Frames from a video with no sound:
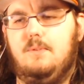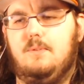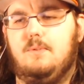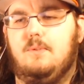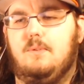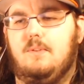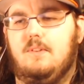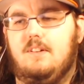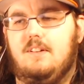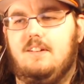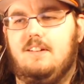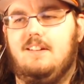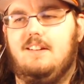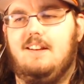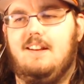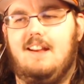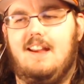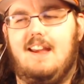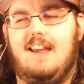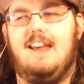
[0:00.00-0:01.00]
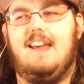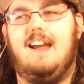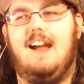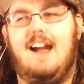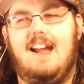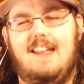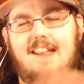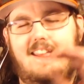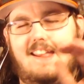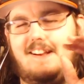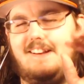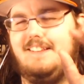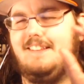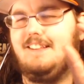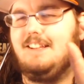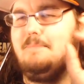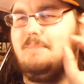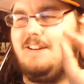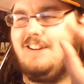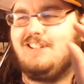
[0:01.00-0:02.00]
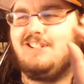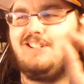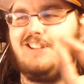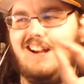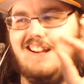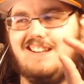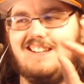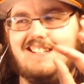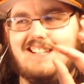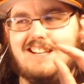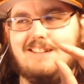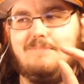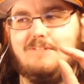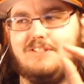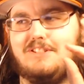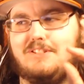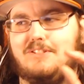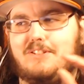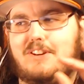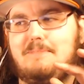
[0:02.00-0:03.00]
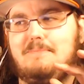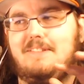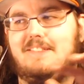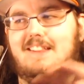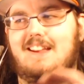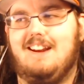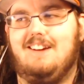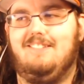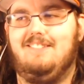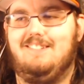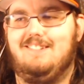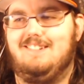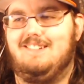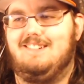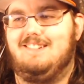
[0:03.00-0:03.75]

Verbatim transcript: Ooh. I, hear a little bit of Sean Schemmel screaming there.